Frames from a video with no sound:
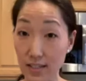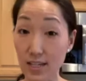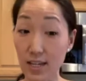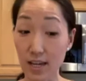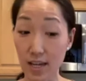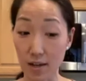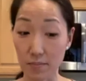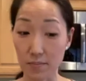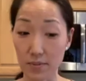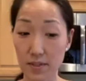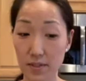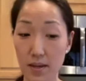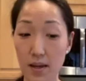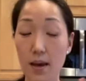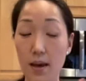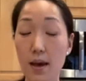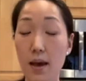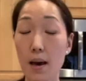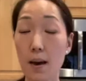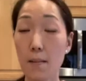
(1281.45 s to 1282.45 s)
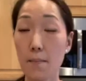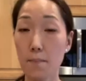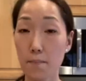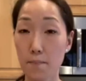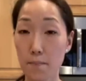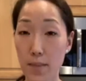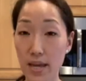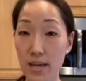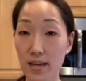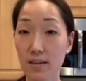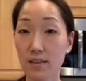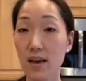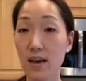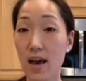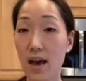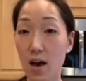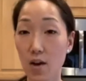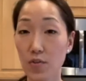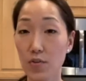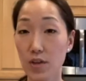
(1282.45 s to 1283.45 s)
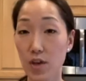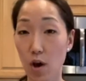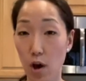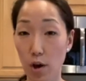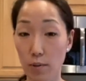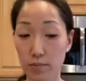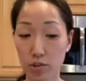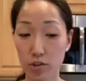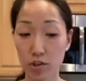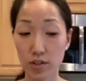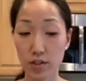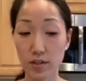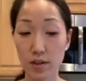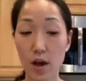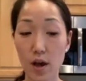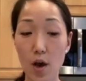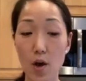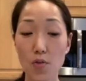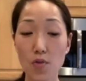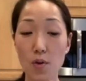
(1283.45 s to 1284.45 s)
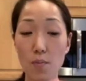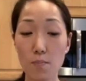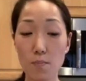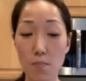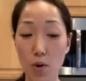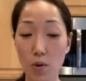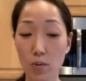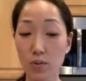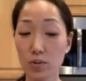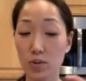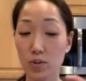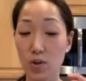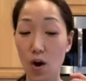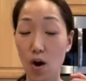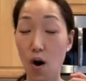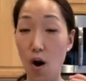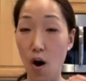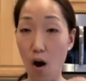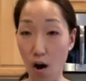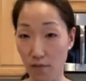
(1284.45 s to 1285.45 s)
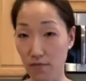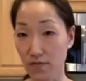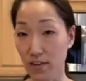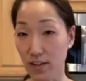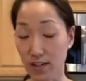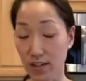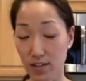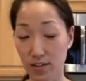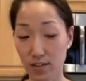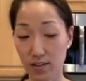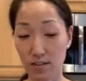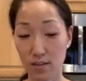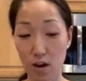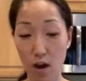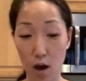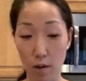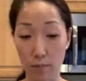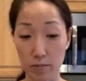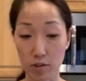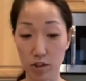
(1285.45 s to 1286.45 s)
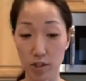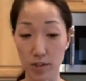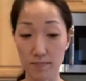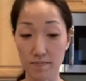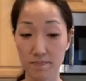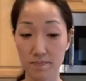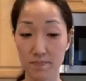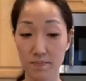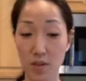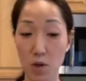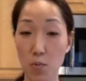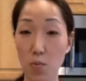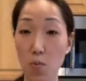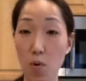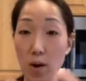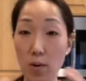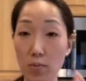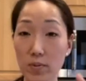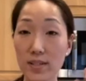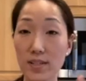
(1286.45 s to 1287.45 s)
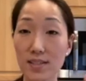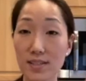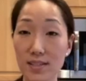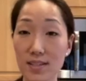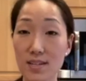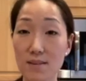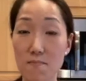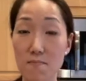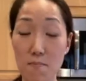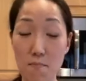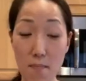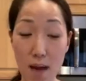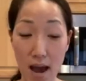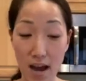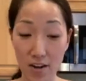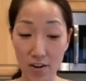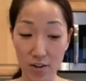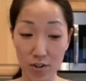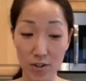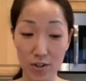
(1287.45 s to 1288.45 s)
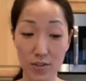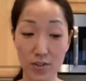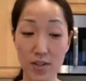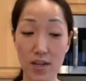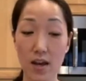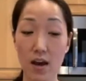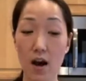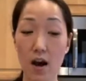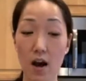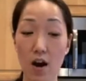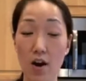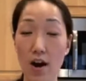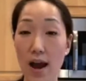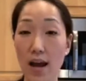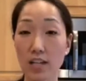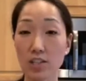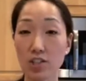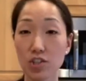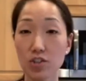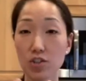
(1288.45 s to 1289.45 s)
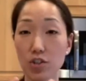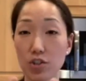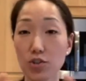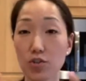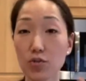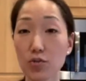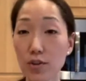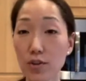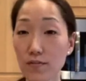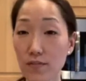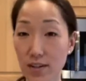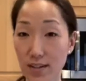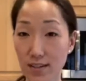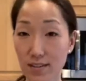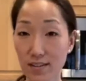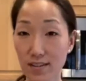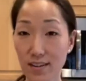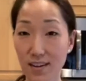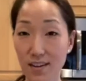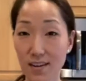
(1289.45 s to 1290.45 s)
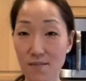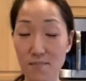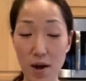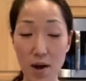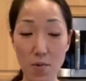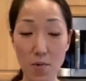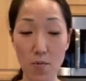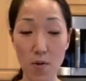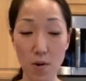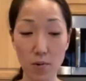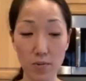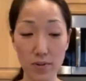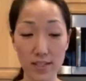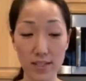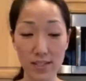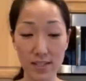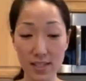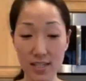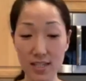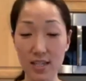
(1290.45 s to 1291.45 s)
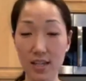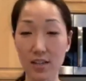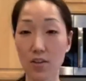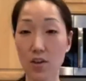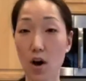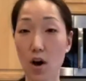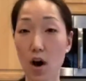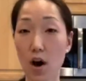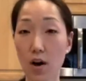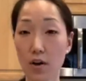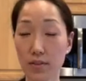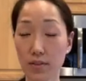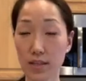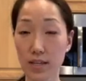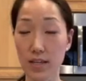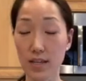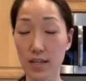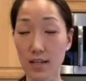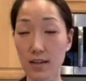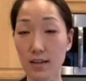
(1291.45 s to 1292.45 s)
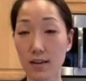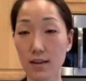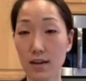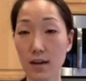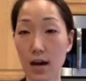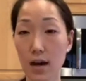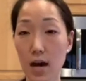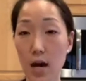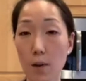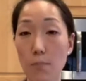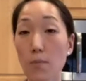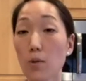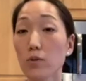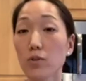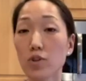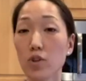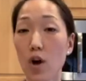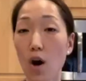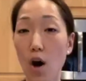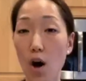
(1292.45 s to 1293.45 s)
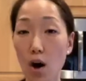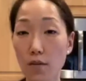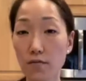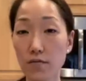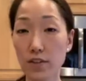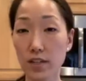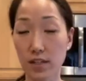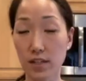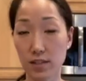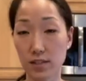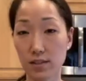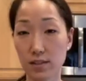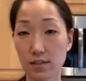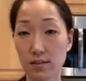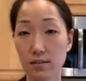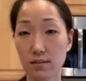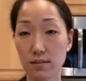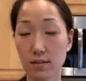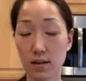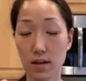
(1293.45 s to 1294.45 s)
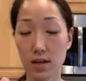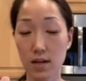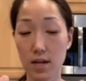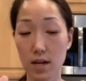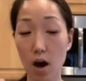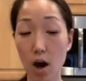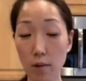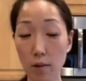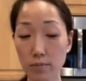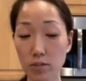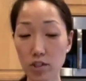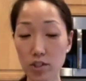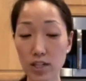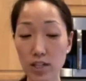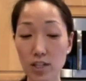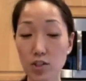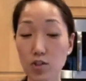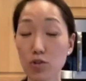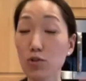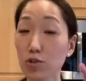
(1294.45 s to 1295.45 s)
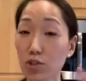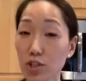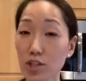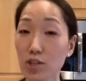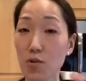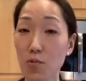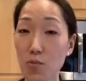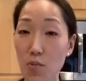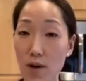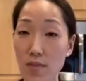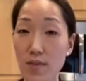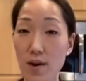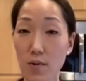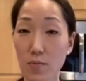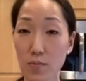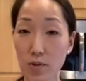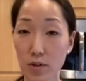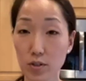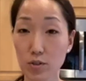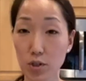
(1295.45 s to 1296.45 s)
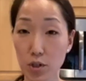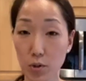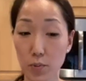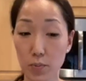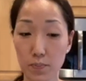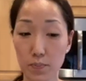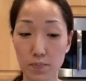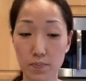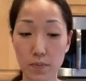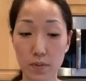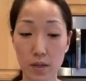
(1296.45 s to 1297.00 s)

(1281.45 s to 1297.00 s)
tips: make the healthy option the most obvious option. What we see matters. Our actions are driven by what we see, and the most obvious option is usually the one that we'll do.